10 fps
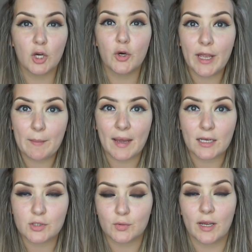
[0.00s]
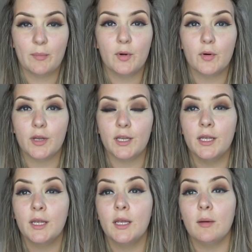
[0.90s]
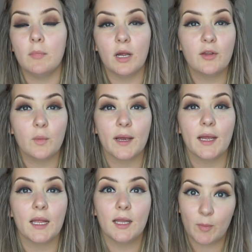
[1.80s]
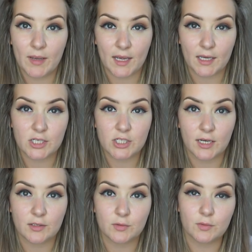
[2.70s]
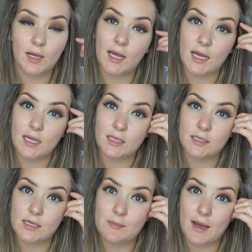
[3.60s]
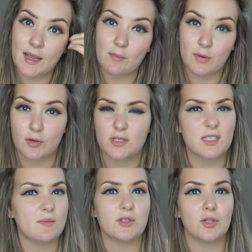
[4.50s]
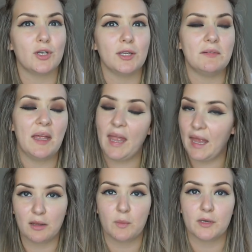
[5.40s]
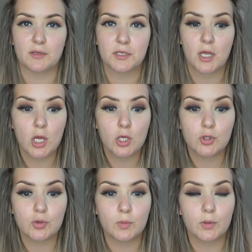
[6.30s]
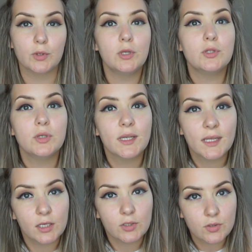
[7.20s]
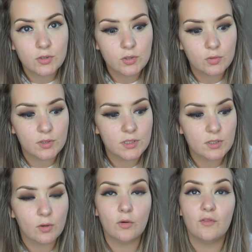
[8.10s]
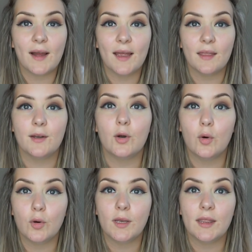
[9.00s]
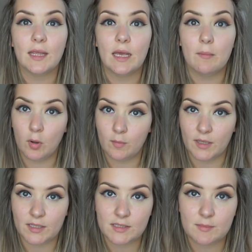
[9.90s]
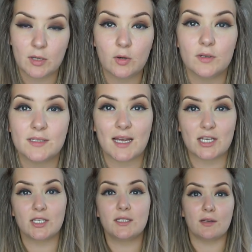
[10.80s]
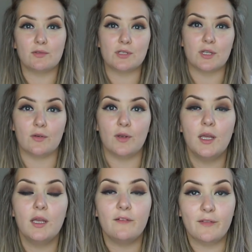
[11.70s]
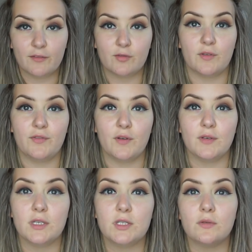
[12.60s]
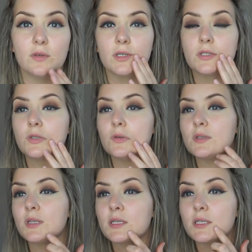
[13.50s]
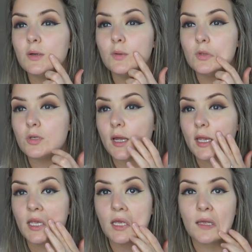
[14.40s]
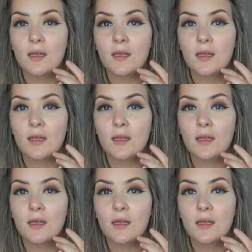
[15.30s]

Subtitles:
Okay, I'm back. So I put on my other wing, a little bit of eyeshadow and my brows because I was looking hella weird. So we're going to do the kind of do's and don'ts of eyeliner on the bottom lids, because as you can tell just now, if you're going to throw a foundation on, excuse this little dry